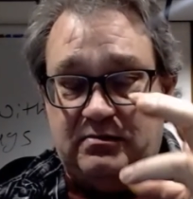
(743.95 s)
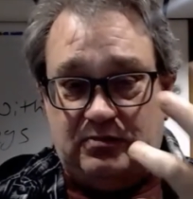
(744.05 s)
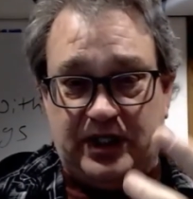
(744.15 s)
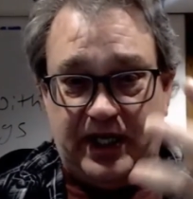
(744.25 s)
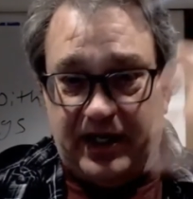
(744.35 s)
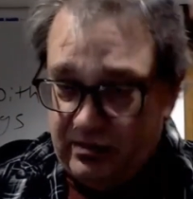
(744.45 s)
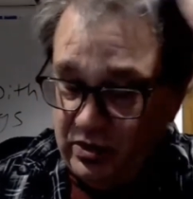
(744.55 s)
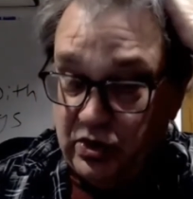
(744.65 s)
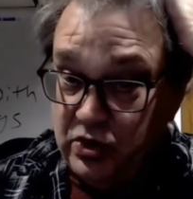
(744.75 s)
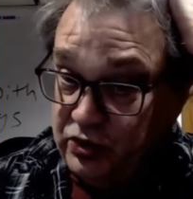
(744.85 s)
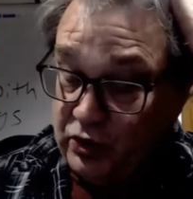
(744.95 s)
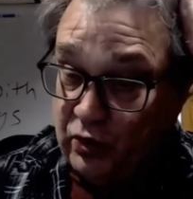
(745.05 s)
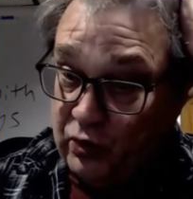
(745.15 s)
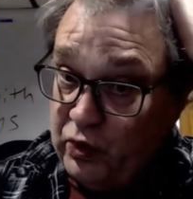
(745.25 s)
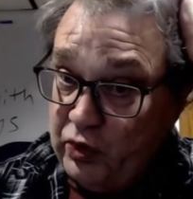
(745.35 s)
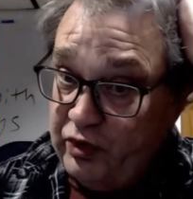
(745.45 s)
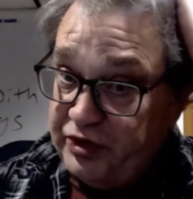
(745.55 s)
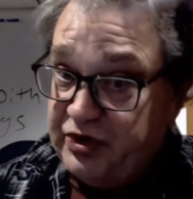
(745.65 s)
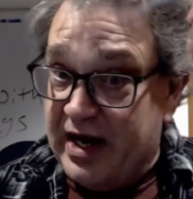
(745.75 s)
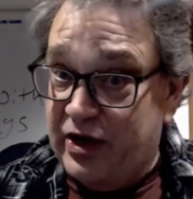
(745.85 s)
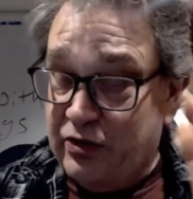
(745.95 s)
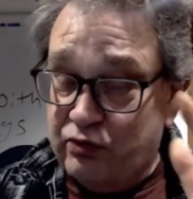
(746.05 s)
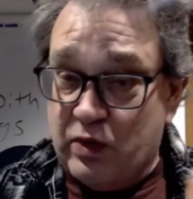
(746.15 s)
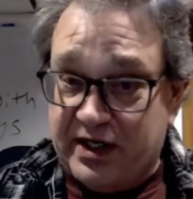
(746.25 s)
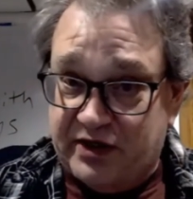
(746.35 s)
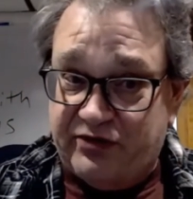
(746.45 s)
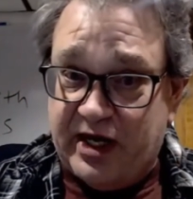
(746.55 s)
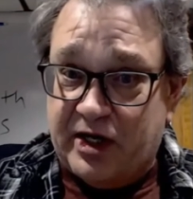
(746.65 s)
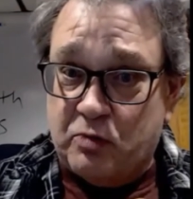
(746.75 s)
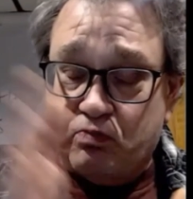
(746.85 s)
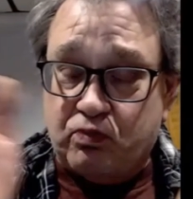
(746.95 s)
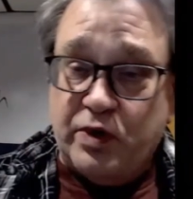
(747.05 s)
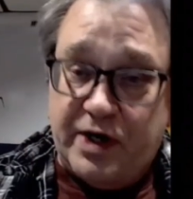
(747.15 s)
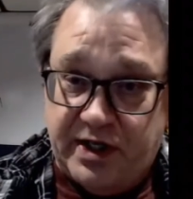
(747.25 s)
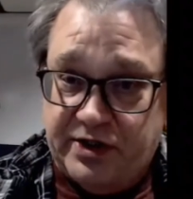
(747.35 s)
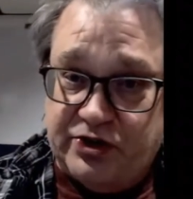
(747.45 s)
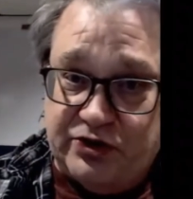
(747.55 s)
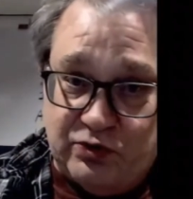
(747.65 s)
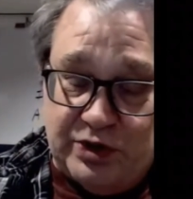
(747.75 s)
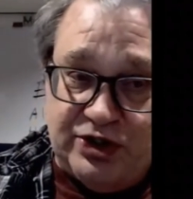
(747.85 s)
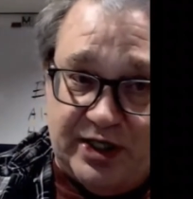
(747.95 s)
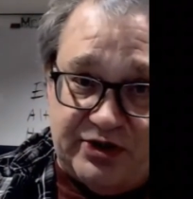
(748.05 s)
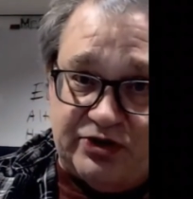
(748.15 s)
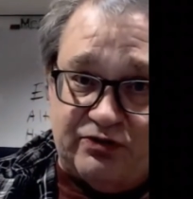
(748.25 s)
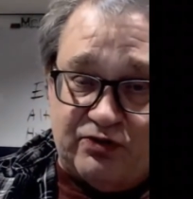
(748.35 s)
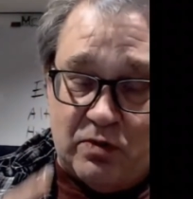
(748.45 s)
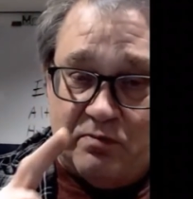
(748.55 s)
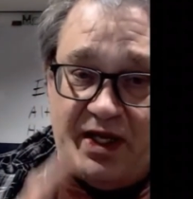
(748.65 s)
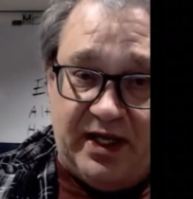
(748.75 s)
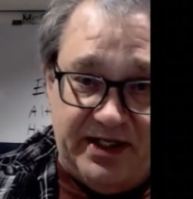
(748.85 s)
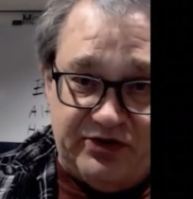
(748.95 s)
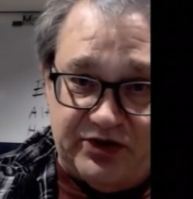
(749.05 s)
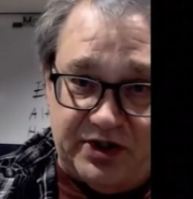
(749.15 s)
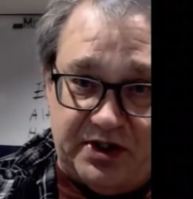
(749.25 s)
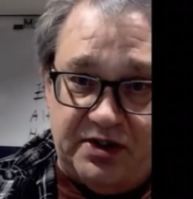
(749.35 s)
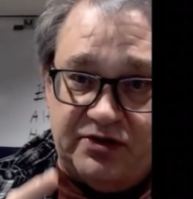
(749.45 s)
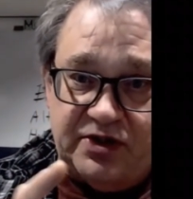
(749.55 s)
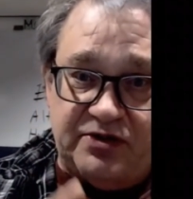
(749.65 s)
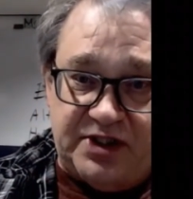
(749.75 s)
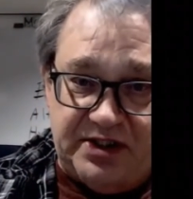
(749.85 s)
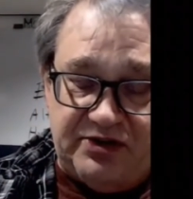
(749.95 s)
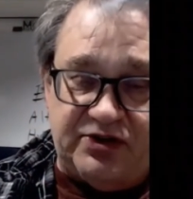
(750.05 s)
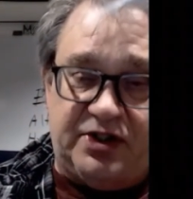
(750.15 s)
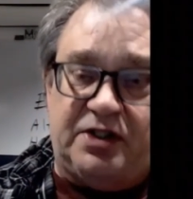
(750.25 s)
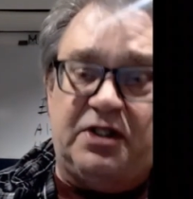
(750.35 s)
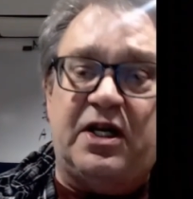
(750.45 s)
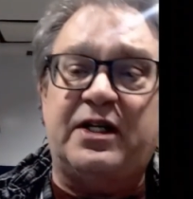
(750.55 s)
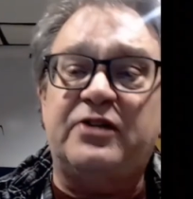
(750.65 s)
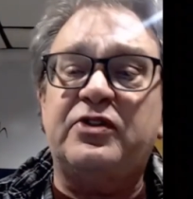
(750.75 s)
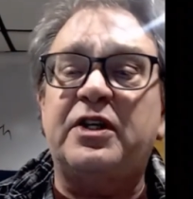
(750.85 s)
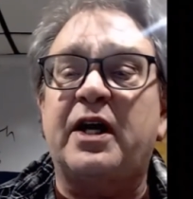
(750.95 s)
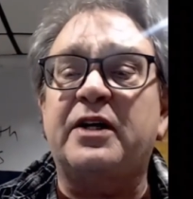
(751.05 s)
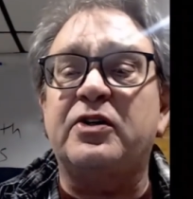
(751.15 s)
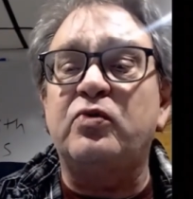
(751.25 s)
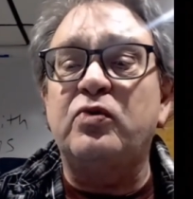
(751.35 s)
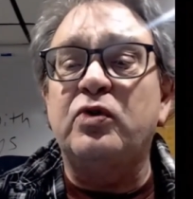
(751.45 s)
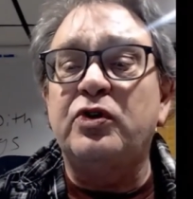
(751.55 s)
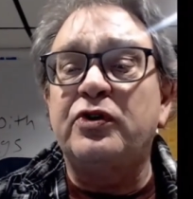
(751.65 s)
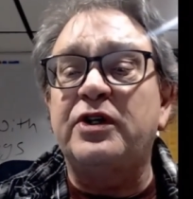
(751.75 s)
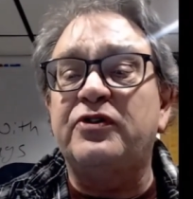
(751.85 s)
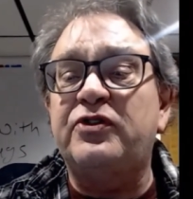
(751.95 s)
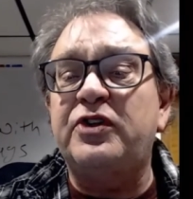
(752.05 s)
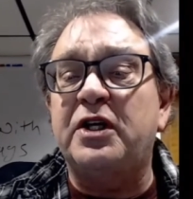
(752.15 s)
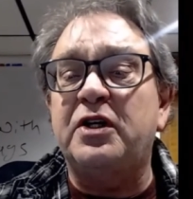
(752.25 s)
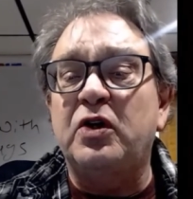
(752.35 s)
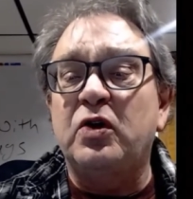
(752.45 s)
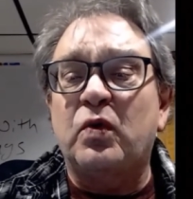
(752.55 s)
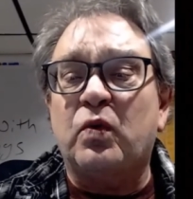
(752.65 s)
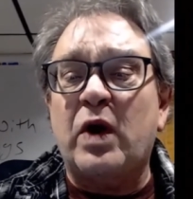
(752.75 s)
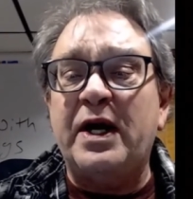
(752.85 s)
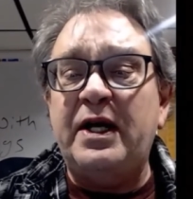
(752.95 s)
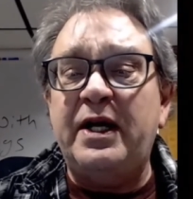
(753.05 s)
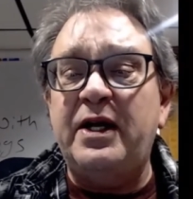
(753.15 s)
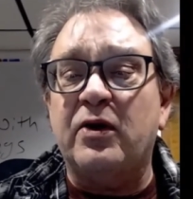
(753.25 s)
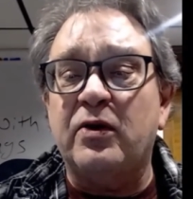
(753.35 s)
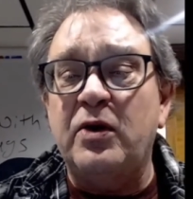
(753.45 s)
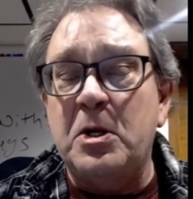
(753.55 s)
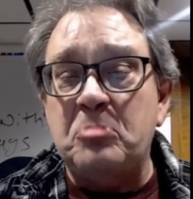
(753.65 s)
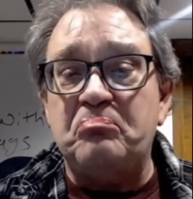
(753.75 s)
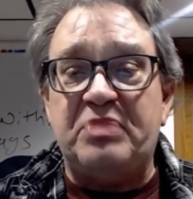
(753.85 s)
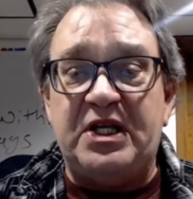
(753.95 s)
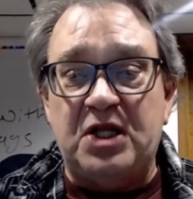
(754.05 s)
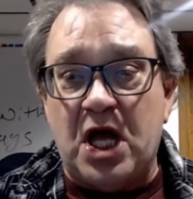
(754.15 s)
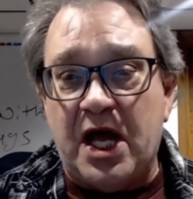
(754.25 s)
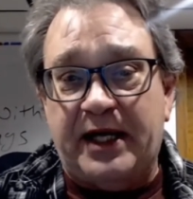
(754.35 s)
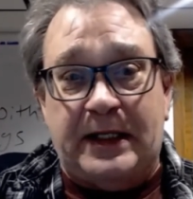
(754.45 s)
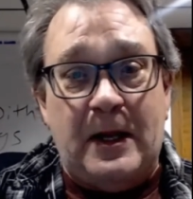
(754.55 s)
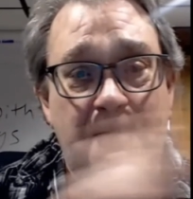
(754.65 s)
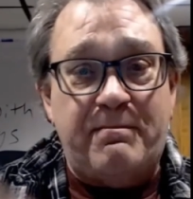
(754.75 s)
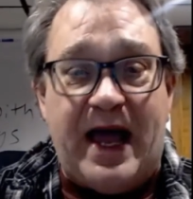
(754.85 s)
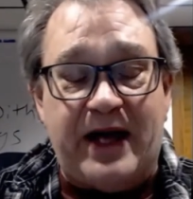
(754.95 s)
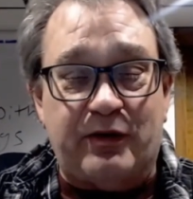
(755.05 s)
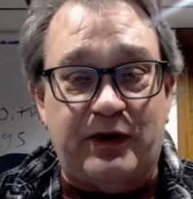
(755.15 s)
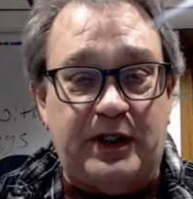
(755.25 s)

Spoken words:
Okay, so the diode rectifier bridge is what changes it from AC to DC, and it's connected. You can see it right here, B-line battery.